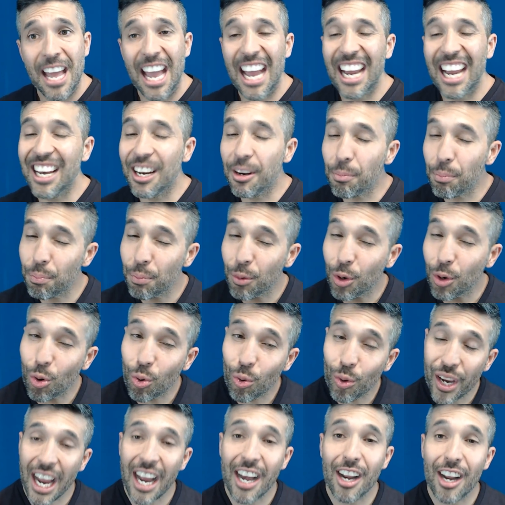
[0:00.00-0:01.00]
and
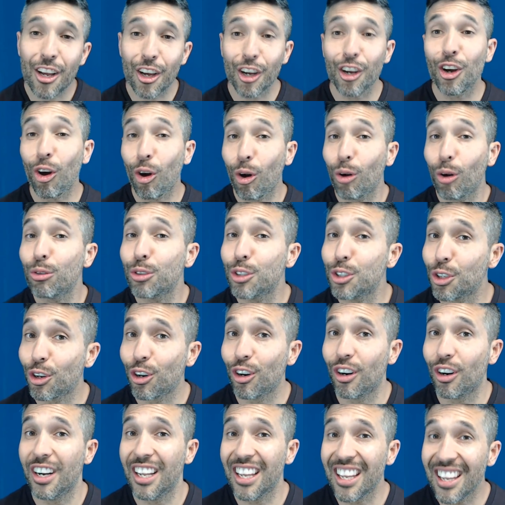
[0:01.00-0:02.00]
creating a
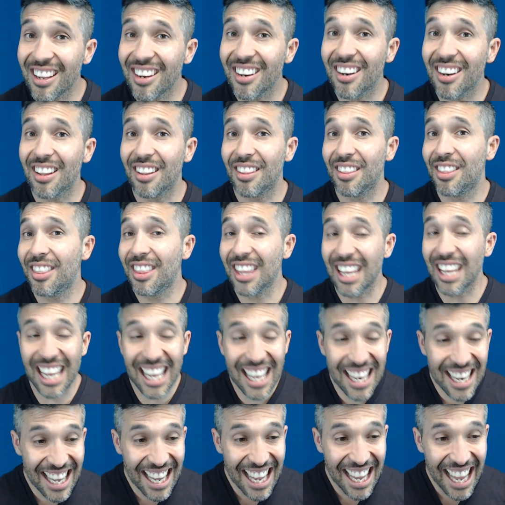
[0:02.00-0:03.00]
culture
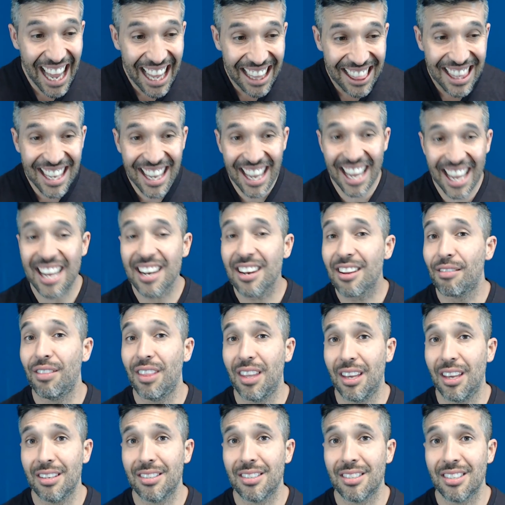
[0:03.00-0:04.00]
at the end of
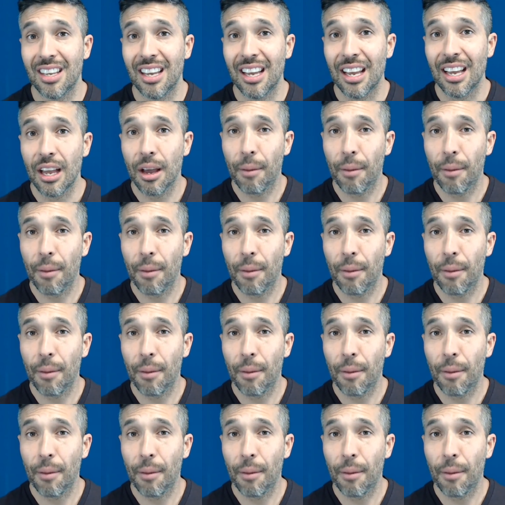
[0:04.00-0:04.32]
this.